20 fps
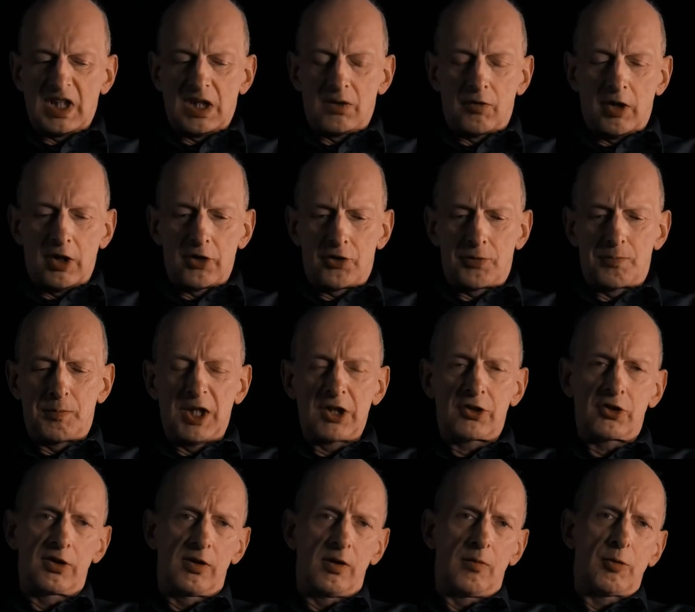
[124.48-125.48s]
very
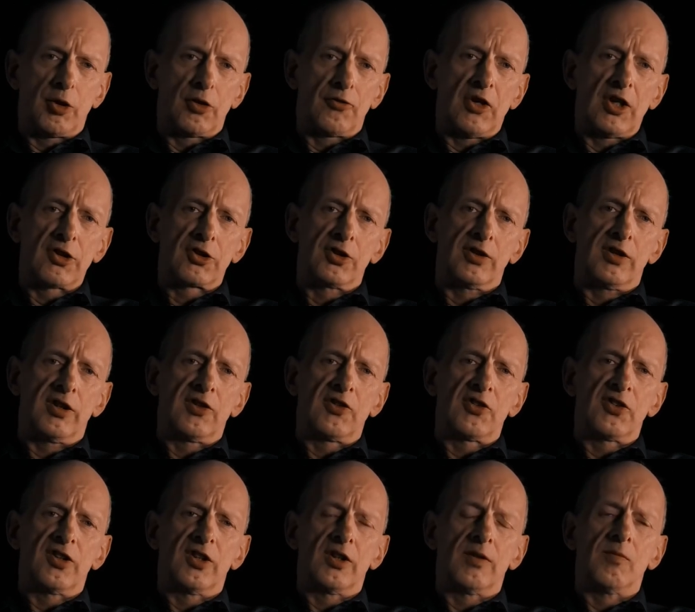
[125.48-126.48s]
special profession,
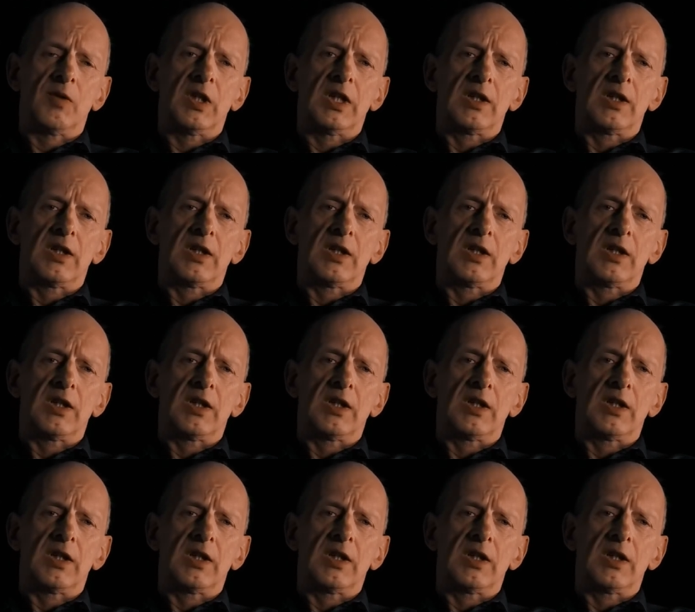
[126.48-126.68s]
and